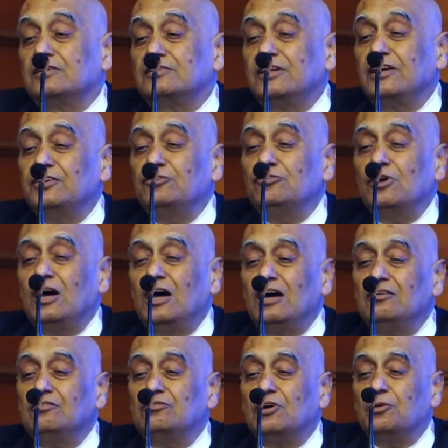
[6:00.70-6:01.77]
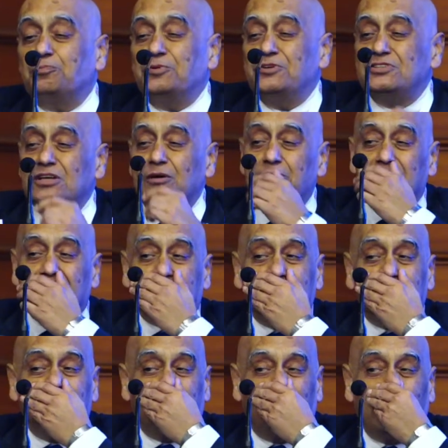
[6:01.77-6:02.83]
Then you have a PISA
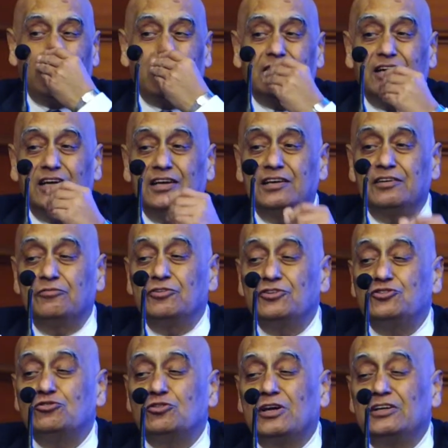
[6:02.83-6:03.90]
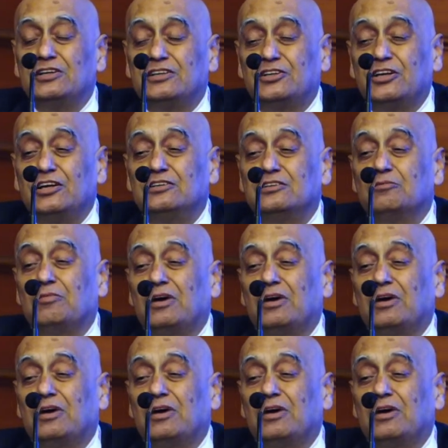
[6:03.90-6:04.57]
method by which you can take the